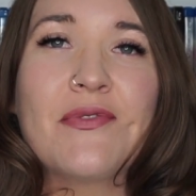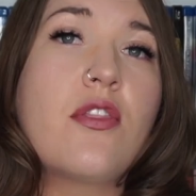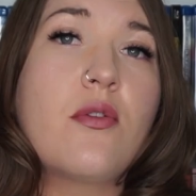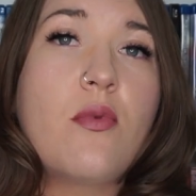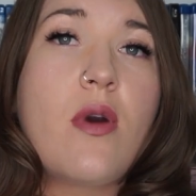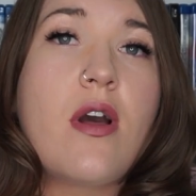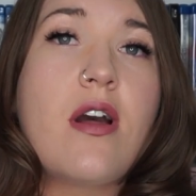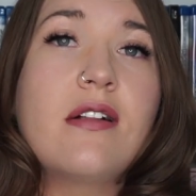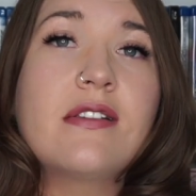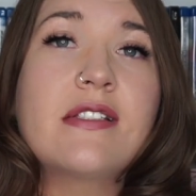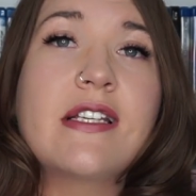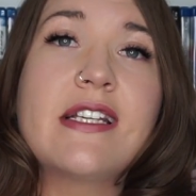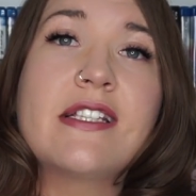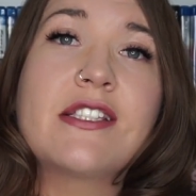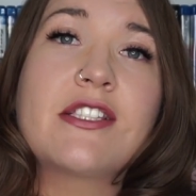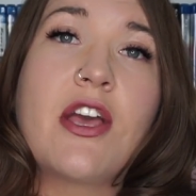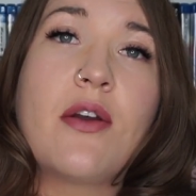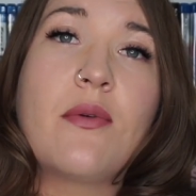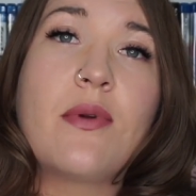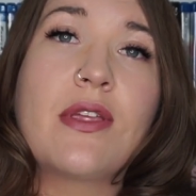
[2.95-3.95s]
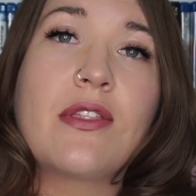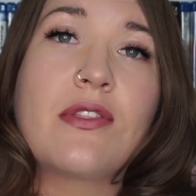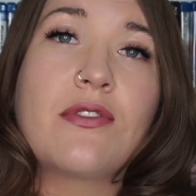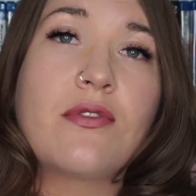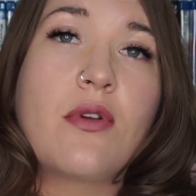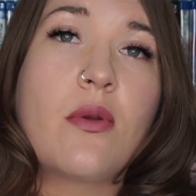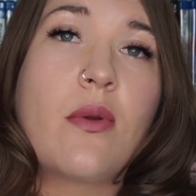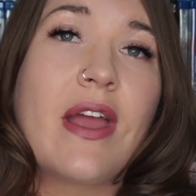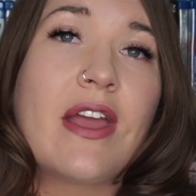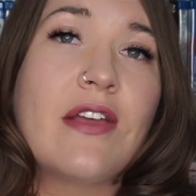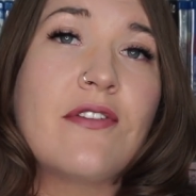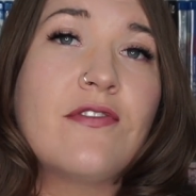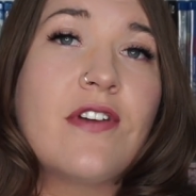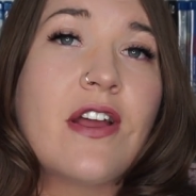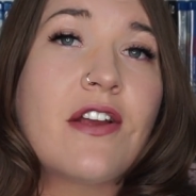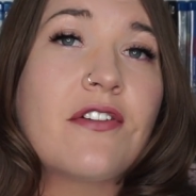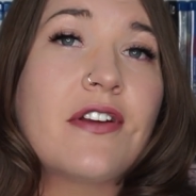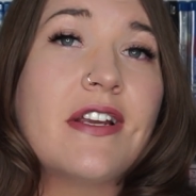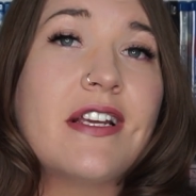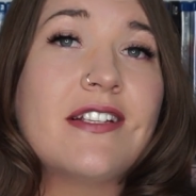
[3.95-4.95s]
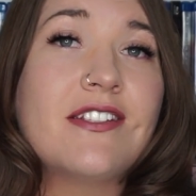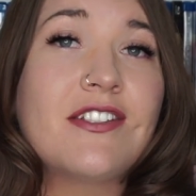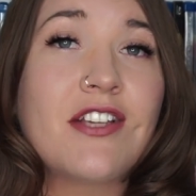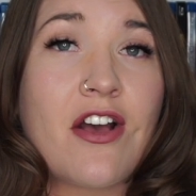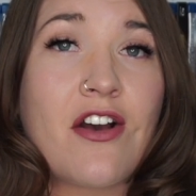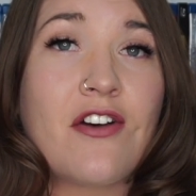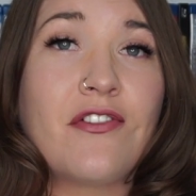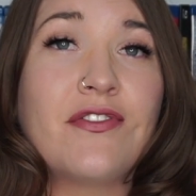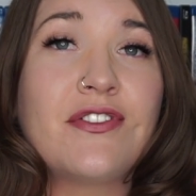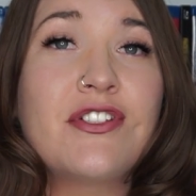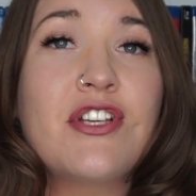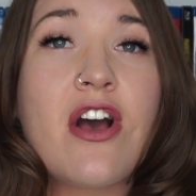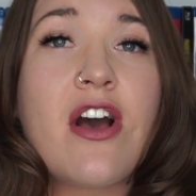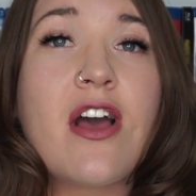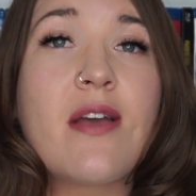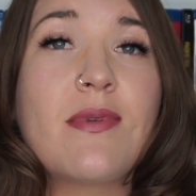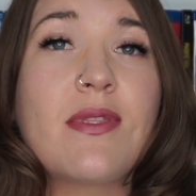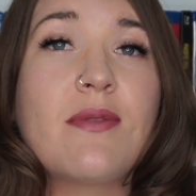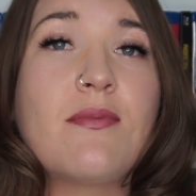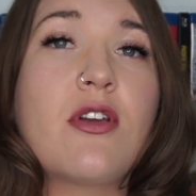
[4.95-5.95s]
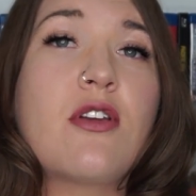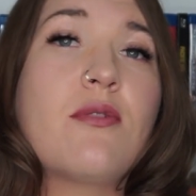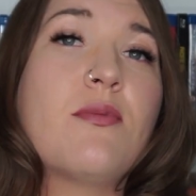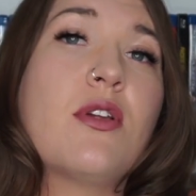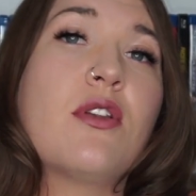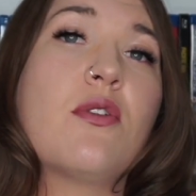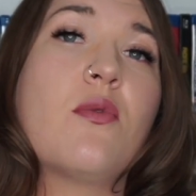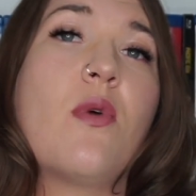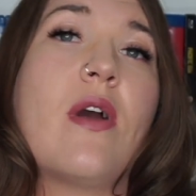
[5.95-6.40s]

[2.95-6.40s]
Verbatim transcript: The world is going through a very tough time at the moment.